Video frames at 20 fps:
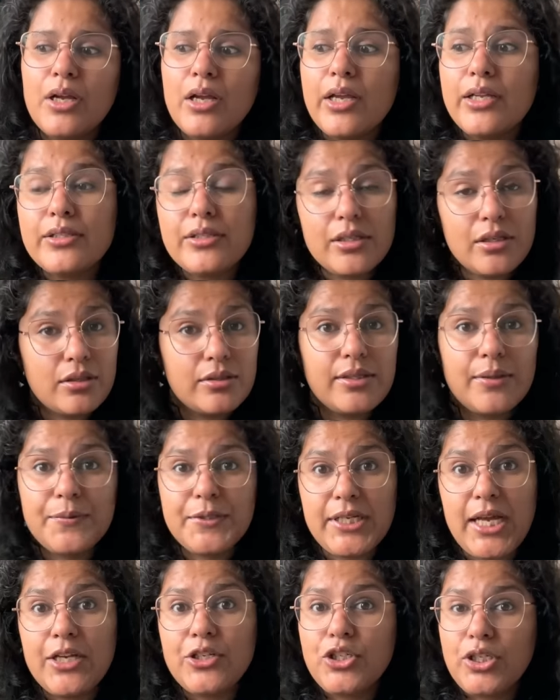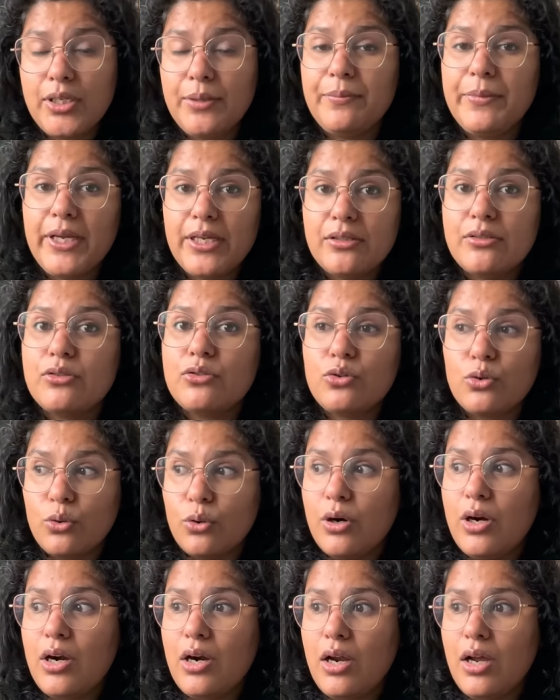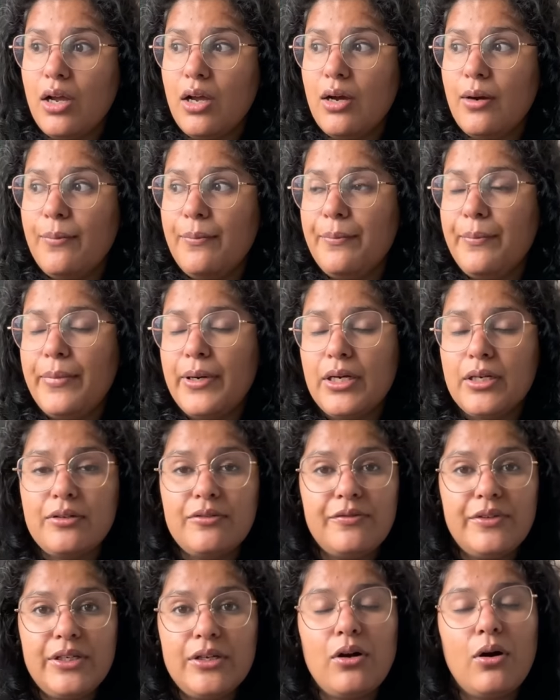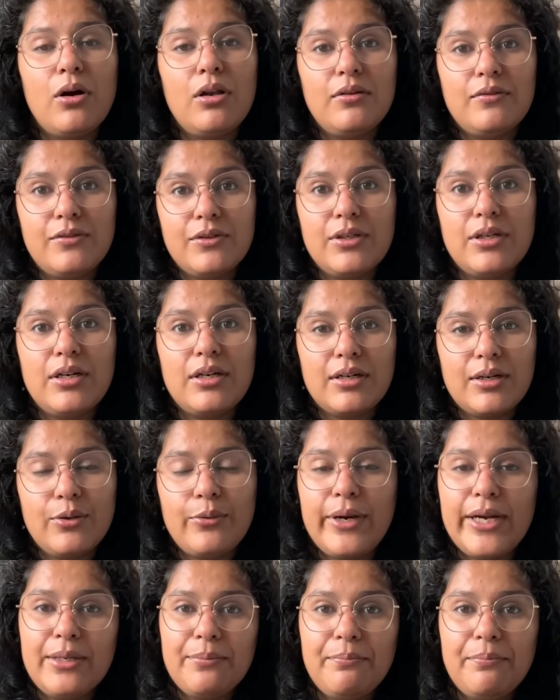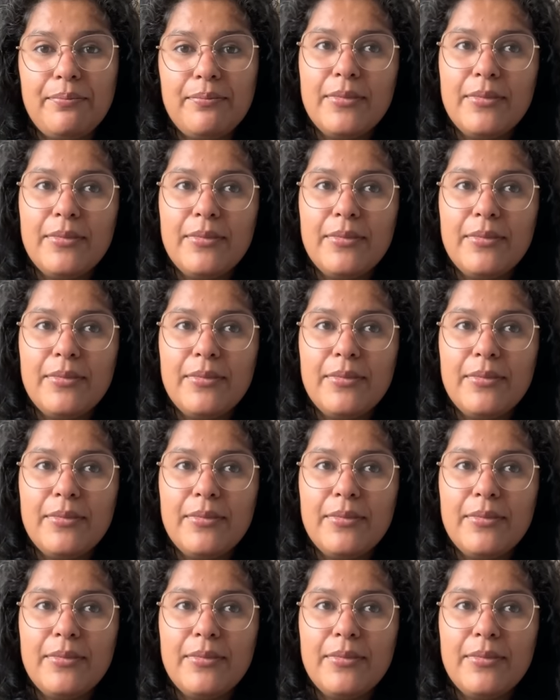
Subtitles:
it's a substantially big store, but we all were quite,